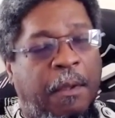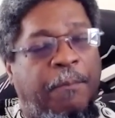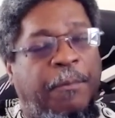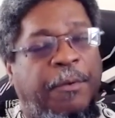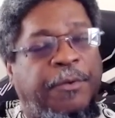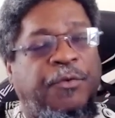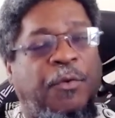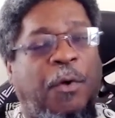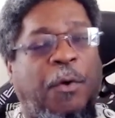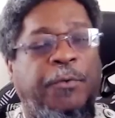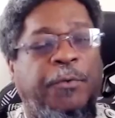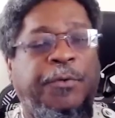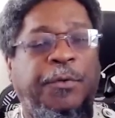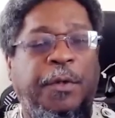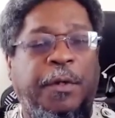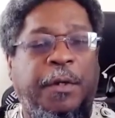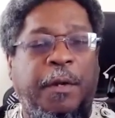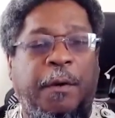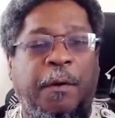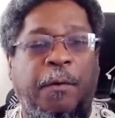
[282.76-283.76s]
but you also
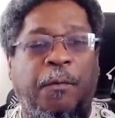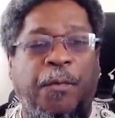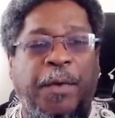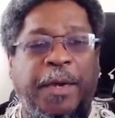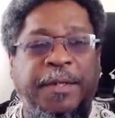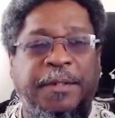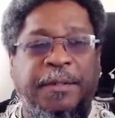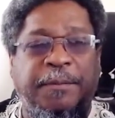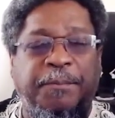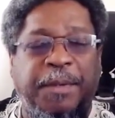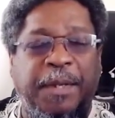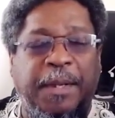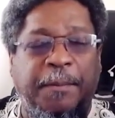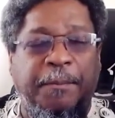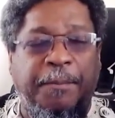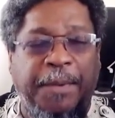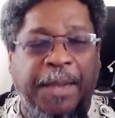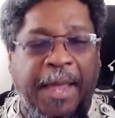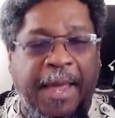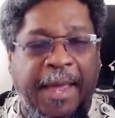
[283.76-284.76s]
look at her race being
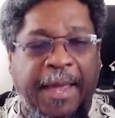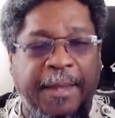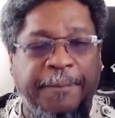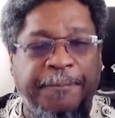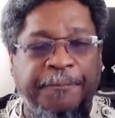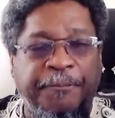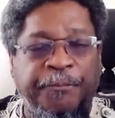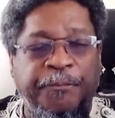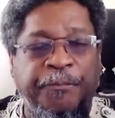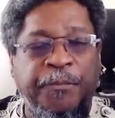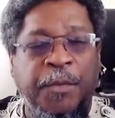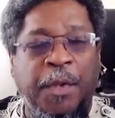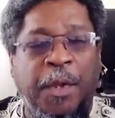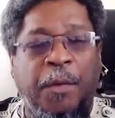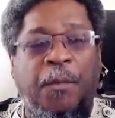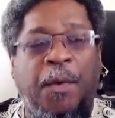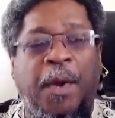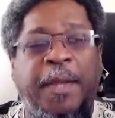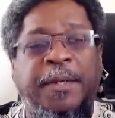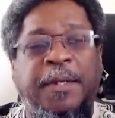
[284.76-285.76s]
black,
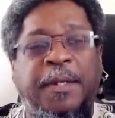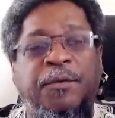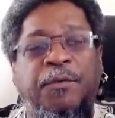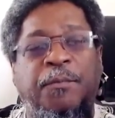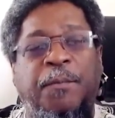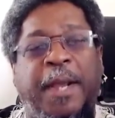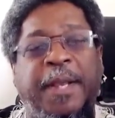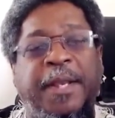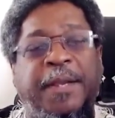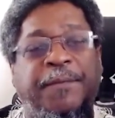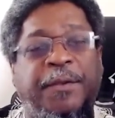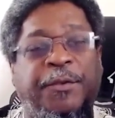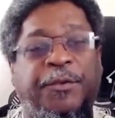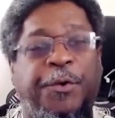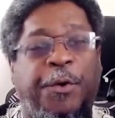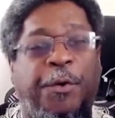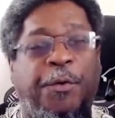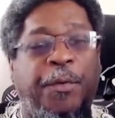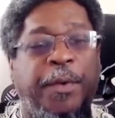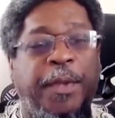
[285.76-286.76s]
right? Then you might even
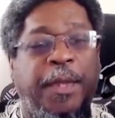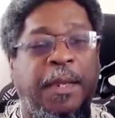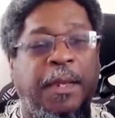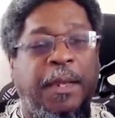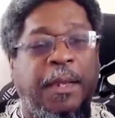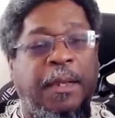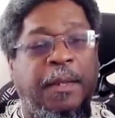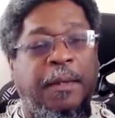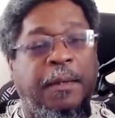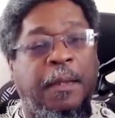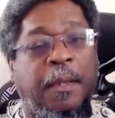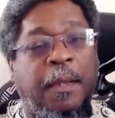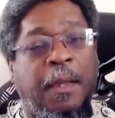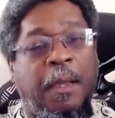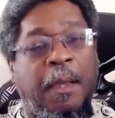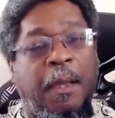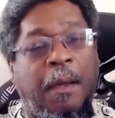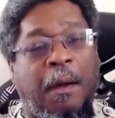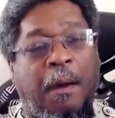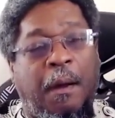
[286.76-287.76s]
throw in
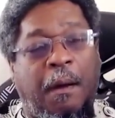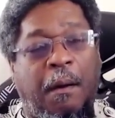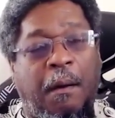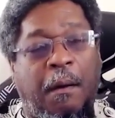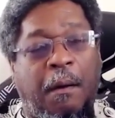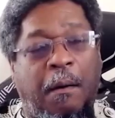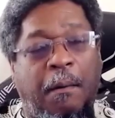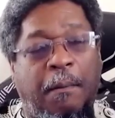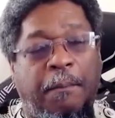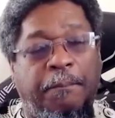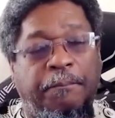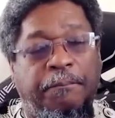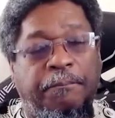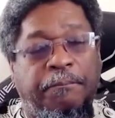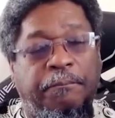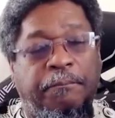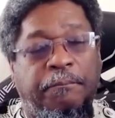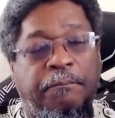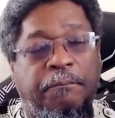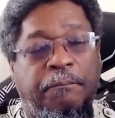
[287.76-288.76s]
um,
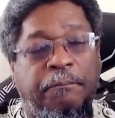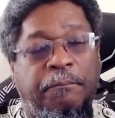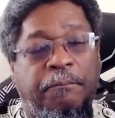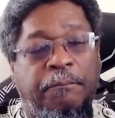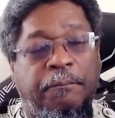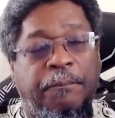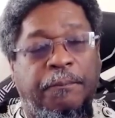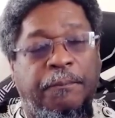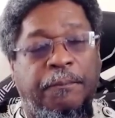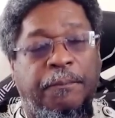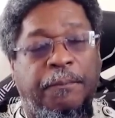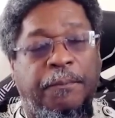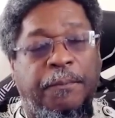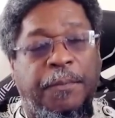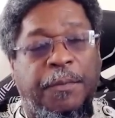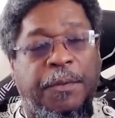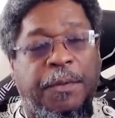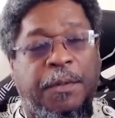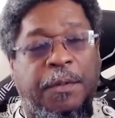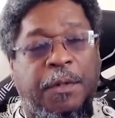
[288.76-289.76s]

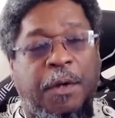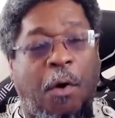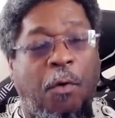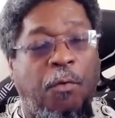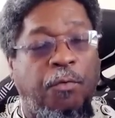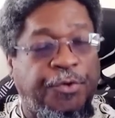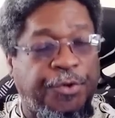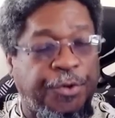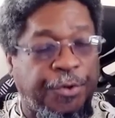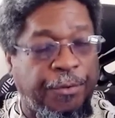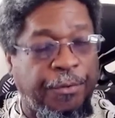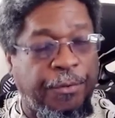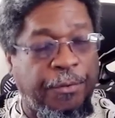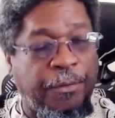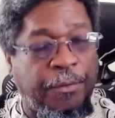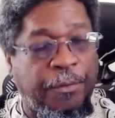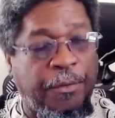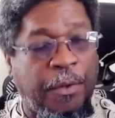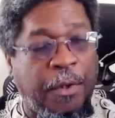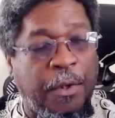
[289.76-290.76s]
culture.
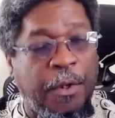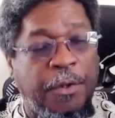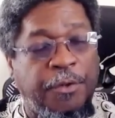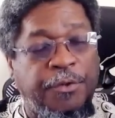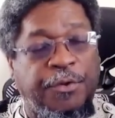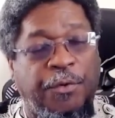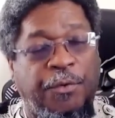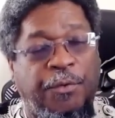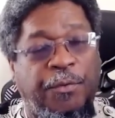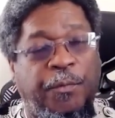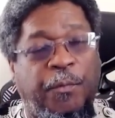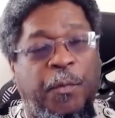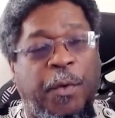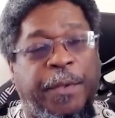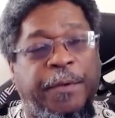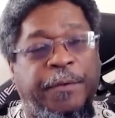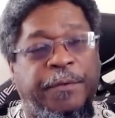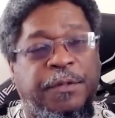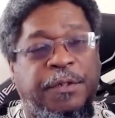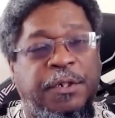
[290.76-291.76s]
So
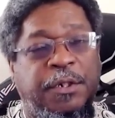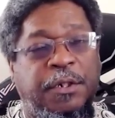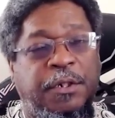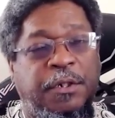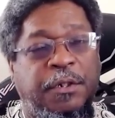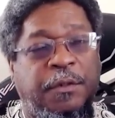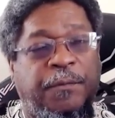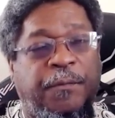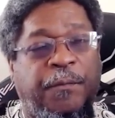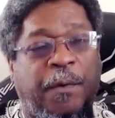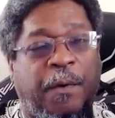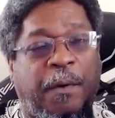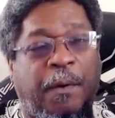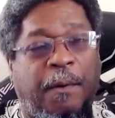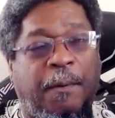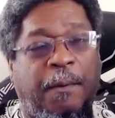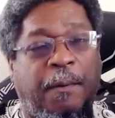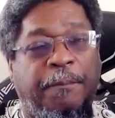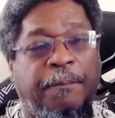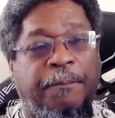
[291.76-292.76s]
whether she's
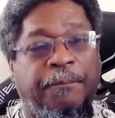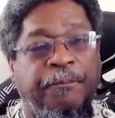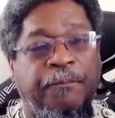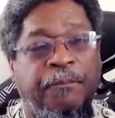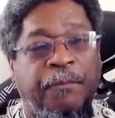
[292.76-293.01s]
from